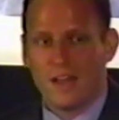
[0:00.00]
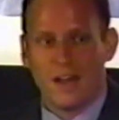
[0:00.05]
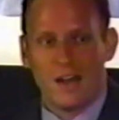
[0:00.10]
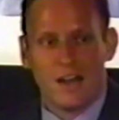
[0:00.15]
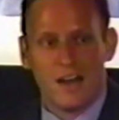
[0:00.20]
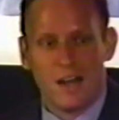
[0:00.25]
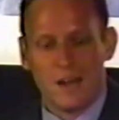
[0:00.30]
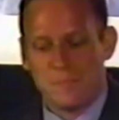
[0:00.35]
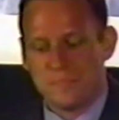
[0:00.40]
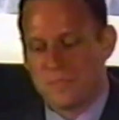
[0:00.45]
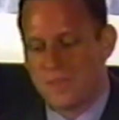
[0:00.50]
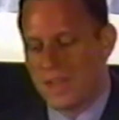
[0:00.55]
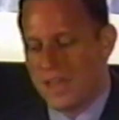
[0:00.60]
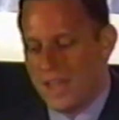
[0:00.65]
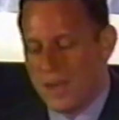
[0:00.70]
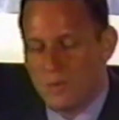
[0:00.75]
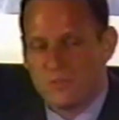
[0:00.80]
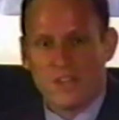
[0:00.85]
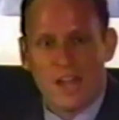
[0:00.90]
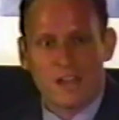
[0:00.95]

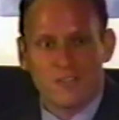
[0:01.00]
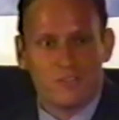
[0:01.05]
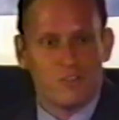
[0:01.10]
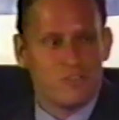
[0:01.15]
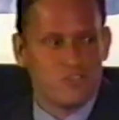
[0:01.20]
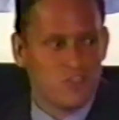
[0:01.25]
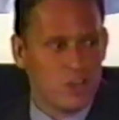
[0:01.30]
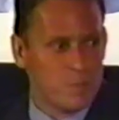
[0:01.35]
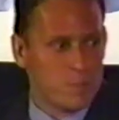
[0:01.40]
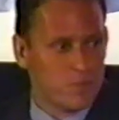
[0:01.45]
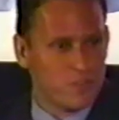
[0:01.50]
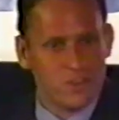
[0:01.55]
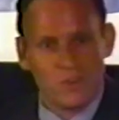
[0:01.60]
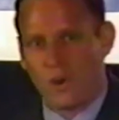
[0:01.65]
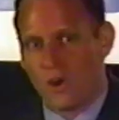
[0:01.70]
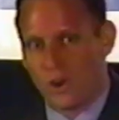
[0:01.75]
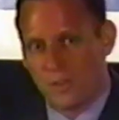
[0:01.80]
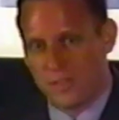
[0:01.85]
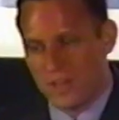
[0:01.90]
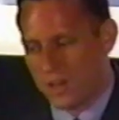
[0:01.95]
it was actually cheaper than
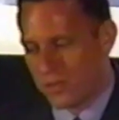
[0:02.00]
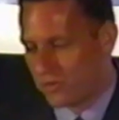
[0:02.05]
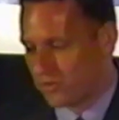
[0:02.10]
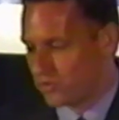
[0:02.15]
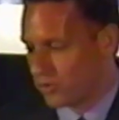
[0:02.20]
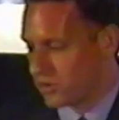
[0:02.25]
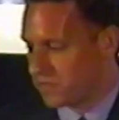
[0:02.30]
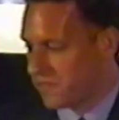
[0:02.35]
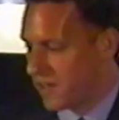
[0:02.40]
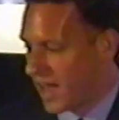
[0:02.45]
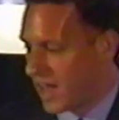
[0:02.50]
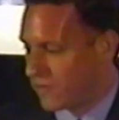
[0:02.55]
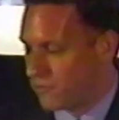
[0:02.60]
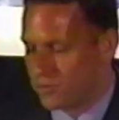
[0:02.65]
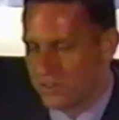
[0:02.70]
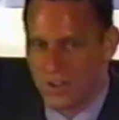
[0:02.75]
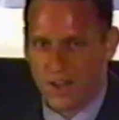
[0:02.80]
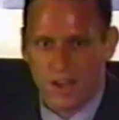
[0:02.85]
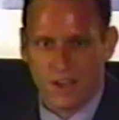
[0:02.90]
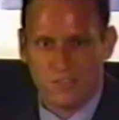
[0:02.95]
all the other sort of
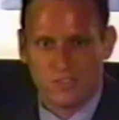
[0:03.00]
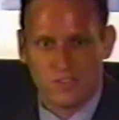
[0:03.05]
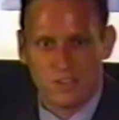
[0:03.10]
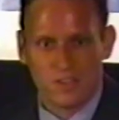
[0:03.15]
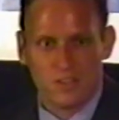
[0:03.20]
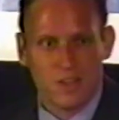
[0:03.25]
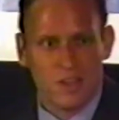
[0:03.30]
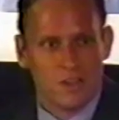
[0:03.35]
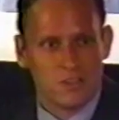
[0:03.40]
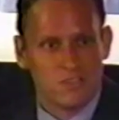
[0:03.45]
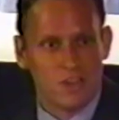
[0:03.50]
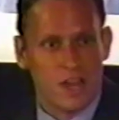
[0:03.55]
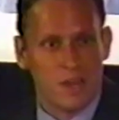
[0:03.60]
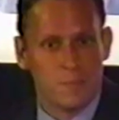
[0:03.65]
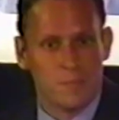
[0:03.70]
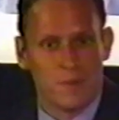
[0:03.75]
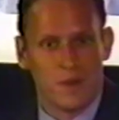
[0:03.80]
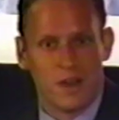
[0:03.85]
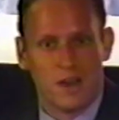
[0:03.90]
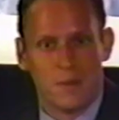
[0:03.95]
advertising
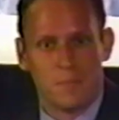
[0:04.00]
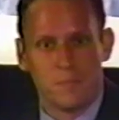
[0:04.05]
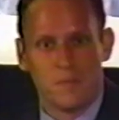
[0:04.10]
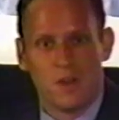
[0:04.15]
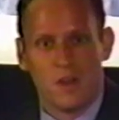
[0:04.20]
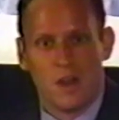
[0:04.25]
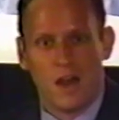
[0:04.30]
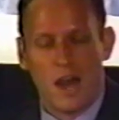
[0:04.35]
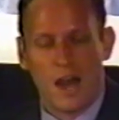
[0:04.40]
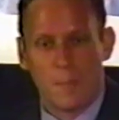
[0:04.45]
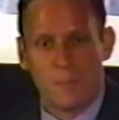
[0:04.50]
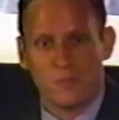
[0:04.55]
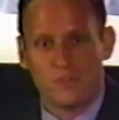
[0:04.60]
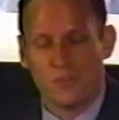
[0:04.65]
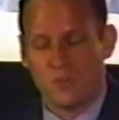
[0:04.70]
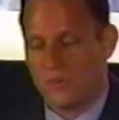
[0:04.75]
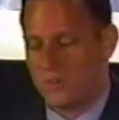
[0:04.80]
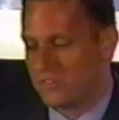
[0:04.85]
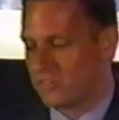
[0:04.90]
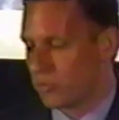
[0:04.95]
type
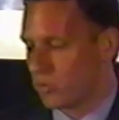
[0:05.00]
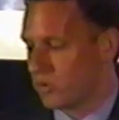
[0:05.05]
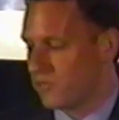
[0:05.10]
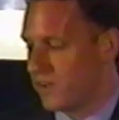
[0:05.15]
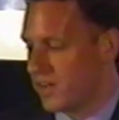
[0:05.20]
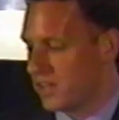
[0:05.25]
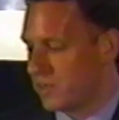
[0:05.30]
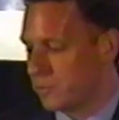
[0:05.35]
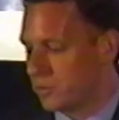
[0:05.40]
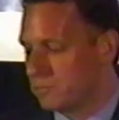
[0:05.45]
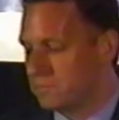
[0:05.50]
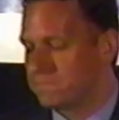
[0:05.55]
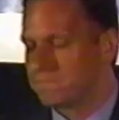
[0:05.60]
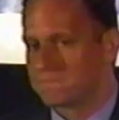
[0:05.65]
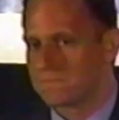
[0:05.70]
opportunities that were available.